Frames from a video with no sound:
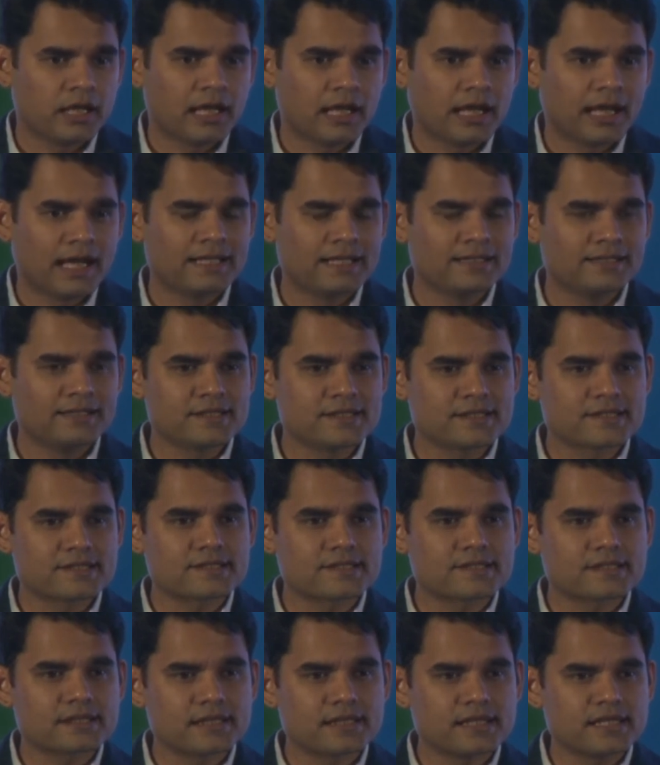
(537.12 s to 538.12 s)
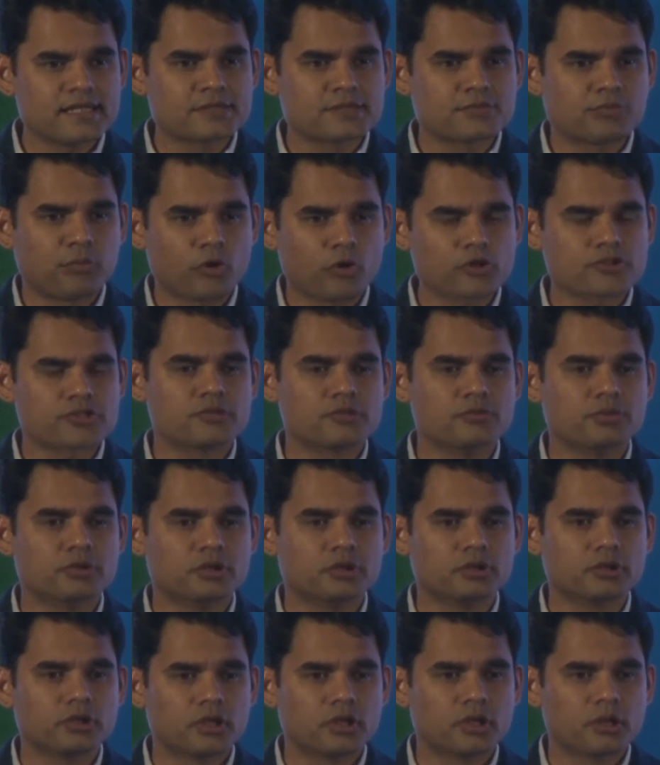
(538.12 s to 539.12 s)
And this is
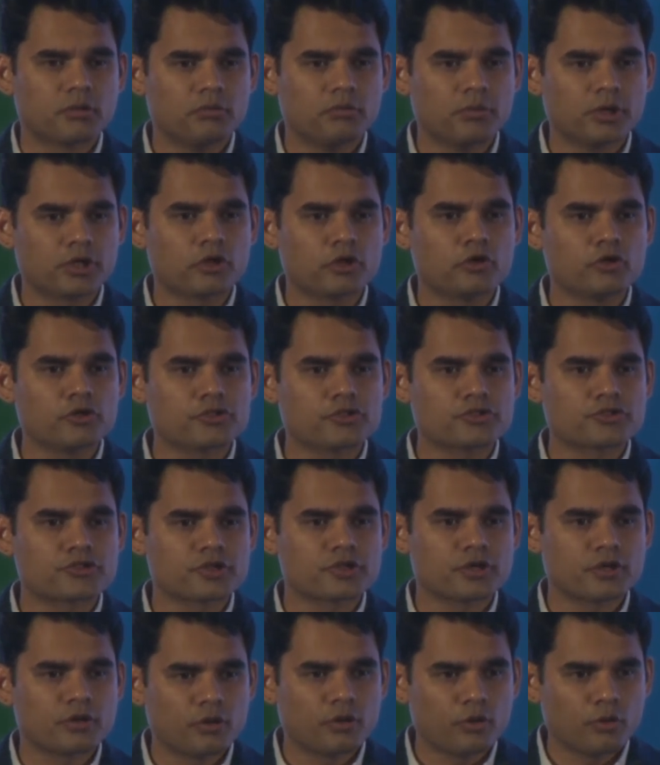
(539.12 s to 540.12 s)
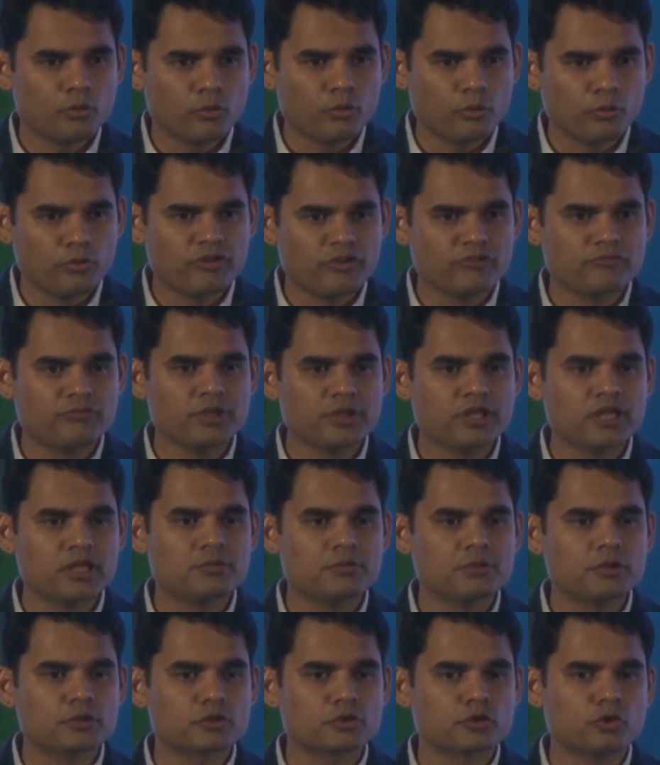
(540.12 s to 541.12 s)
possible because we've been
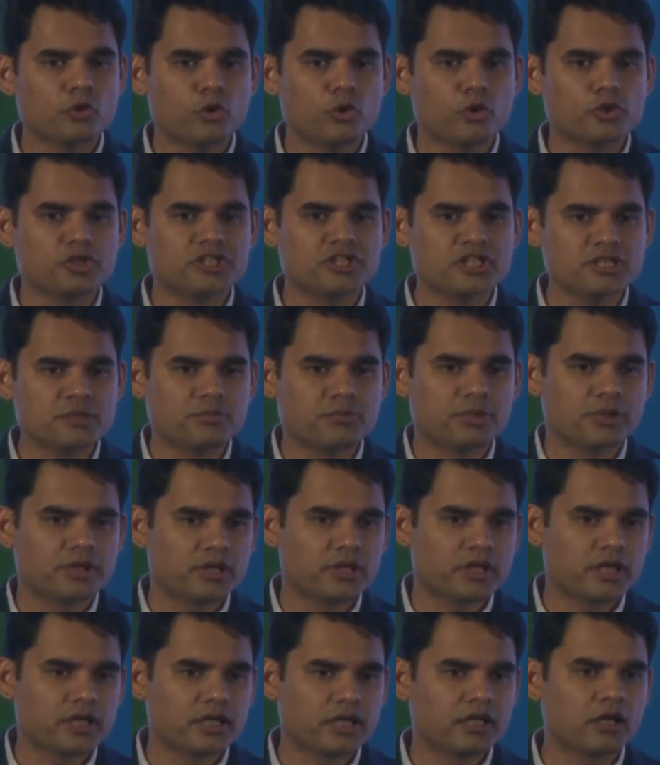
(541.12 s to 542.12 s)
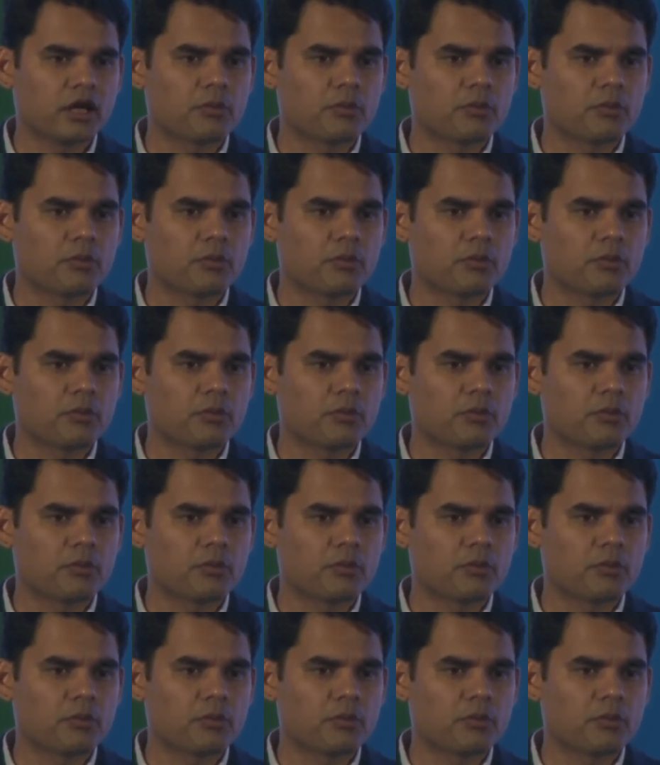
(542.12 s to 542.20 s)
able to go deep in our